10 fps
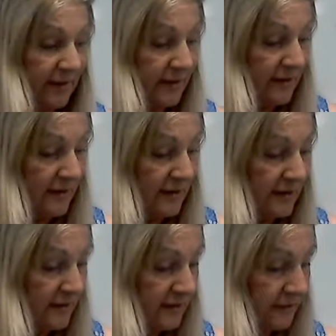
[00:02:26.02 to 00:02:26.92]

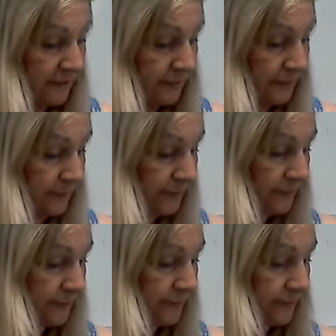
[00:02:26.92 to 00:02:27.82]

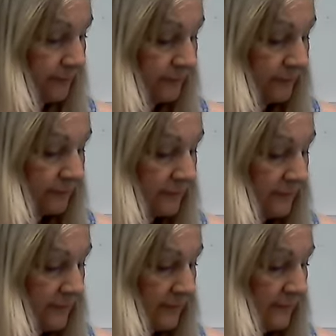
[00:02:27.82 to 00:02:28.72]

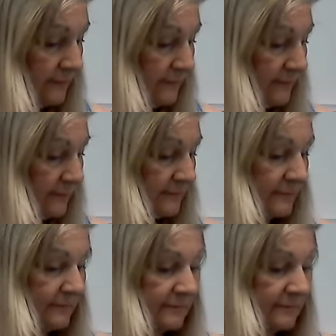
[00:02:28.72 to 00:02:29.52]
Nobody speaks.